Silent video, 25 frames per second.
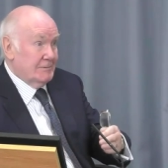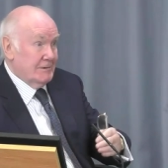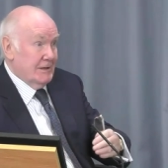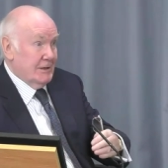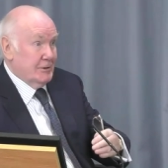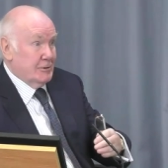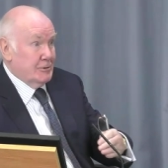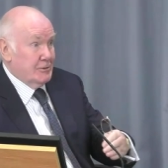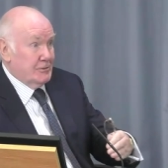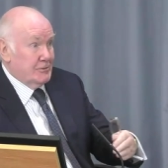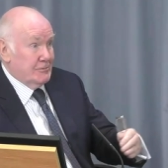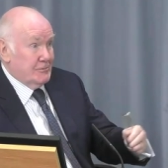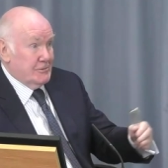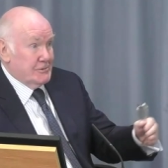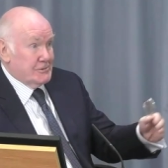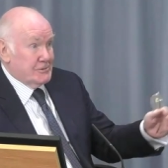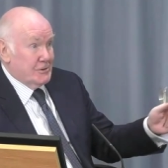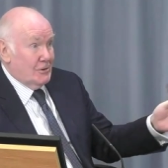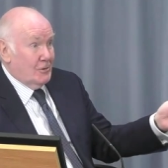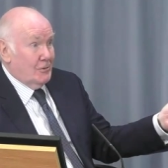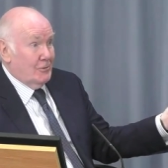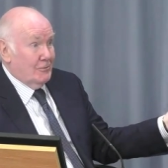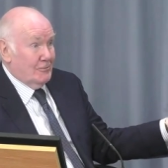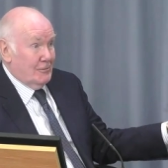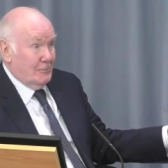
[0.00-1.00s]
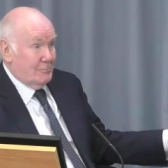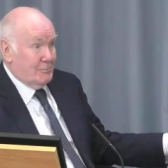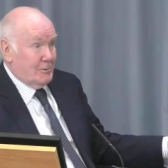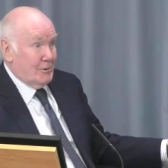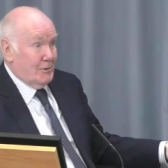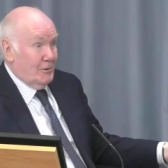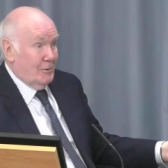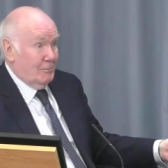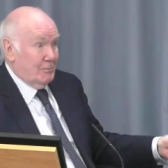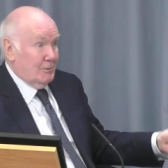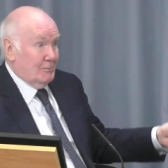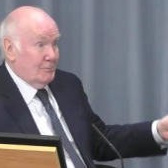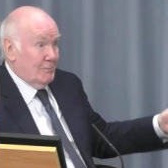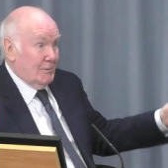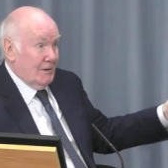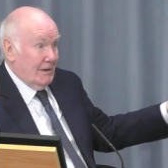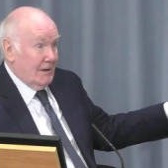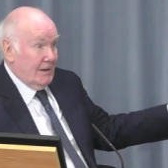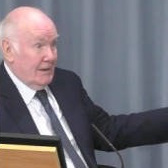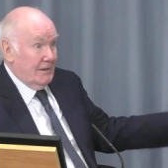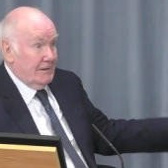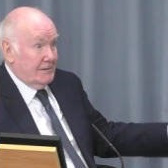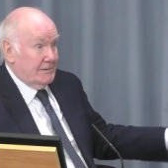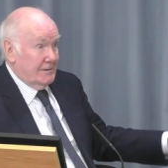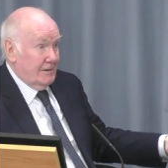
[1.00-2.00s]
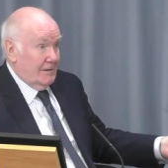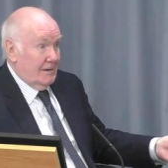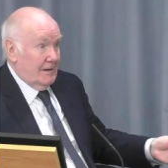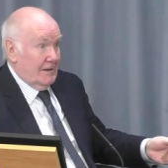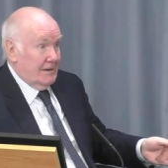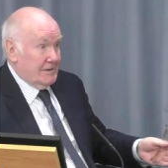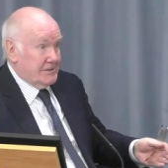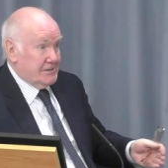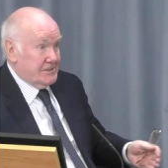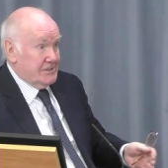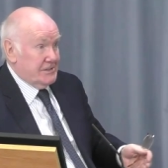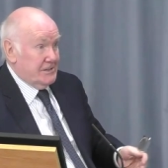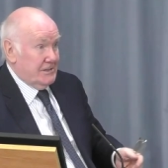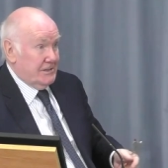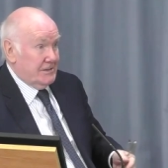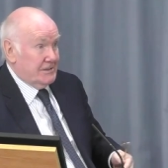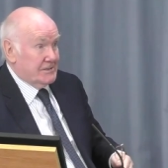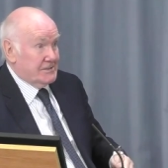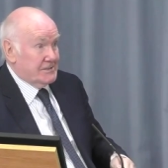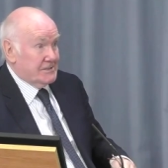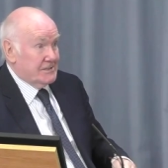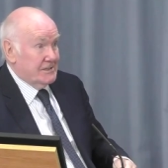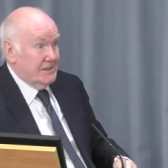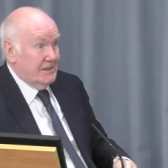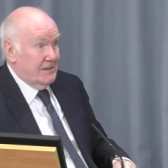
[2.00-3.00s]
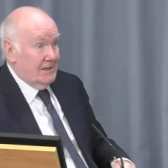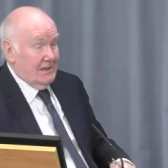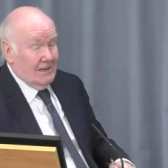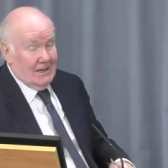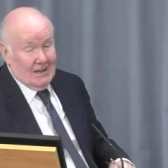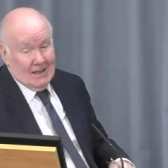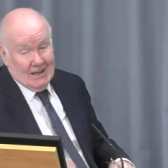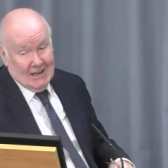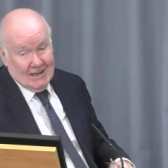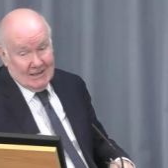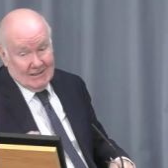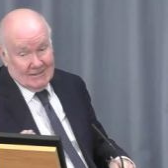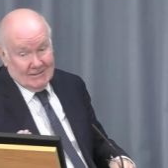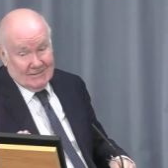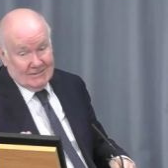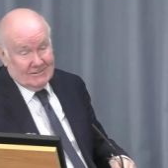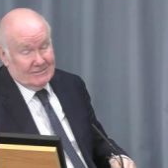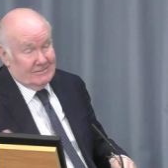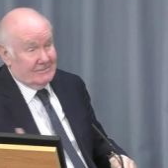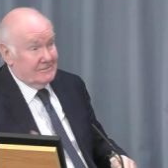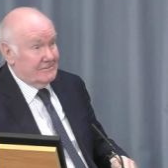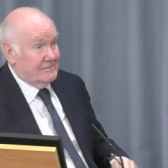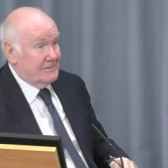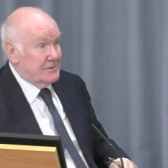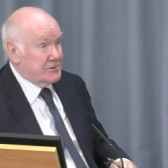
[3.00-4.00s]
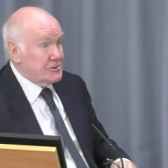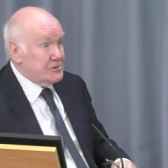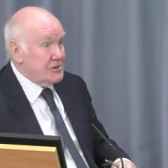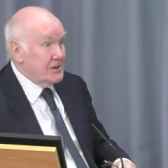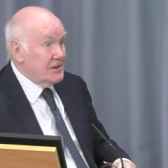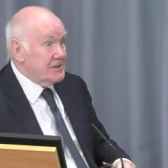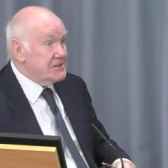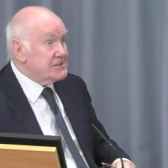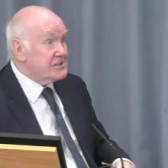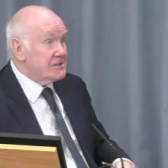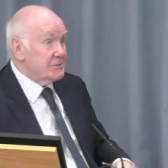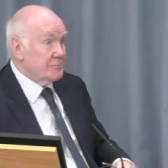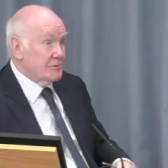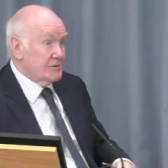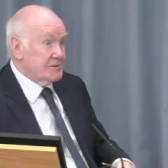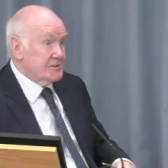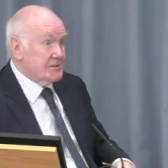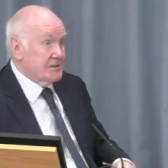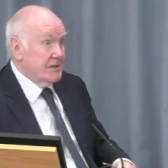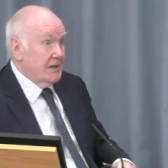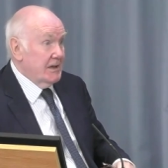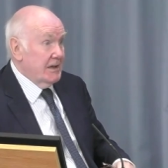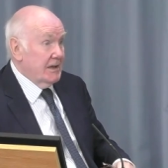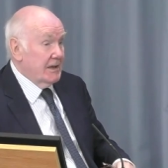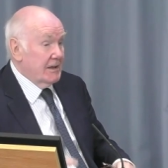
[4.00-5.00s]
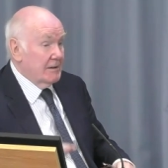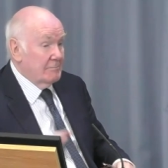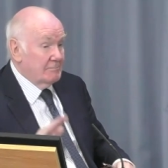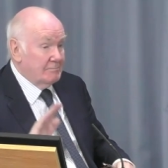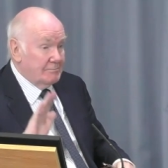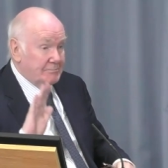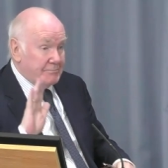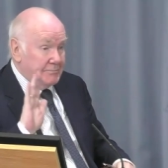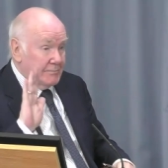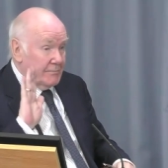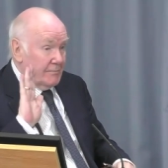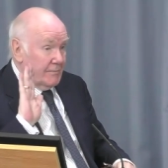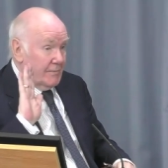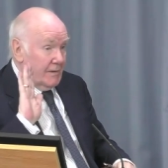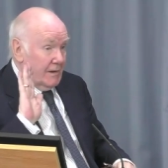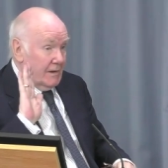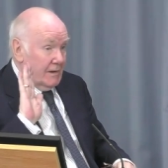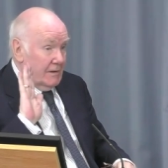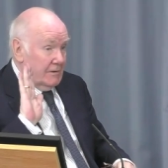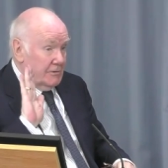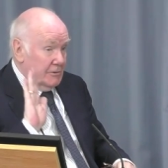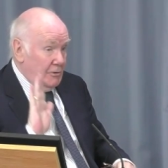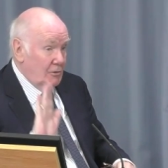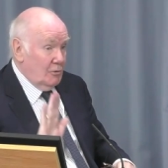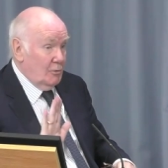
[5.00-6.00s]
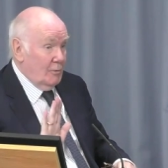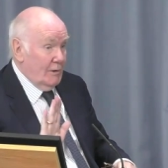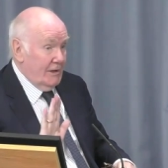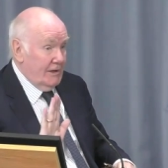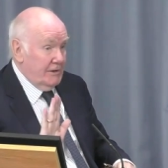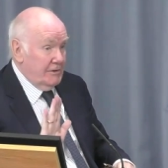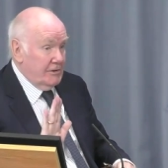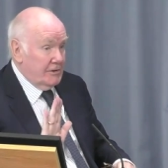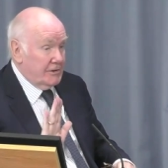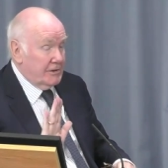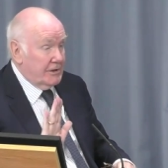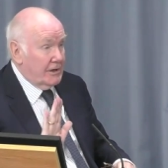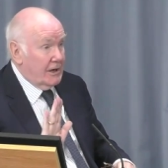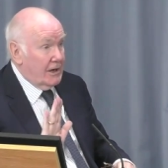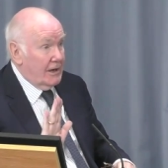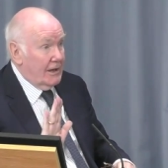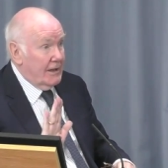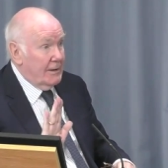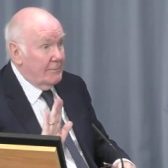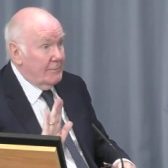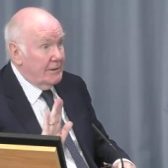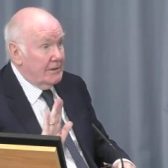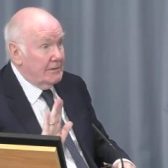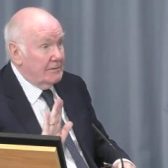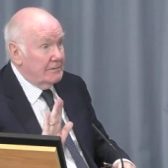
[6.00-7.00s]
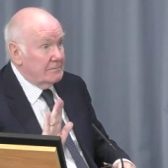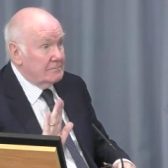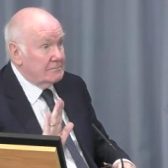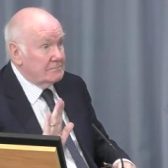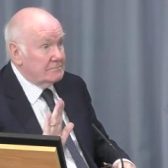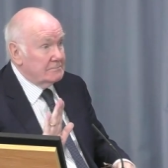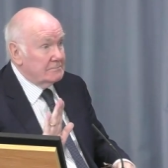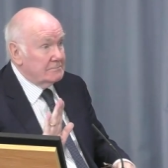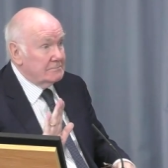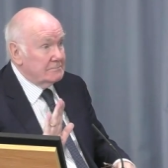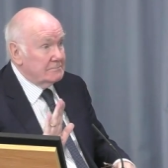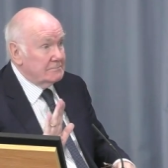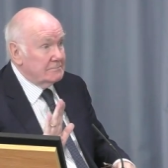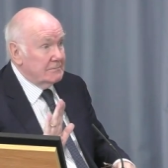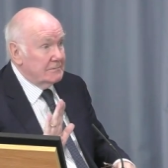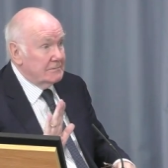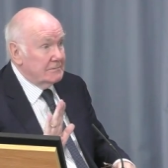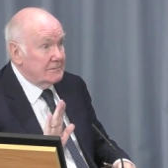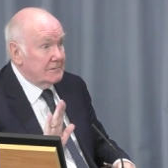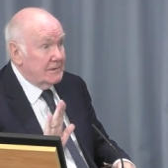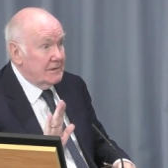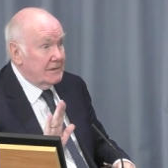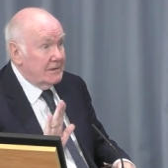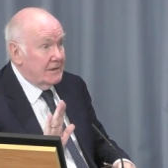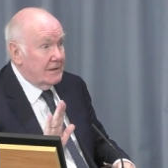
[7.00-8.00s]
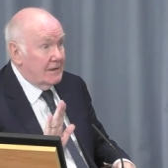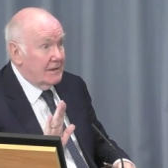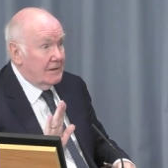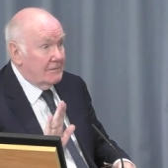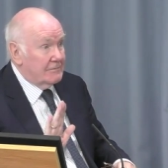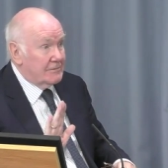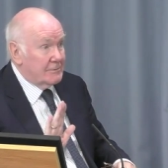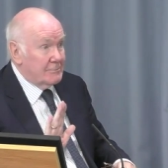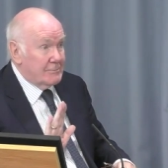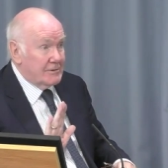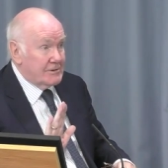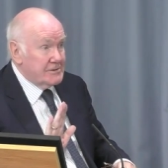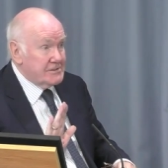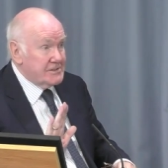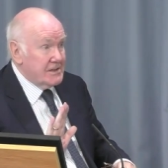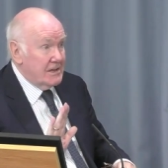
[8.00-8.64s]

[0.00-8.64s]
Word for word: they couldn't resolve the problem by into last year's. And the Treasurer was saying, no way you can claim it uh, from the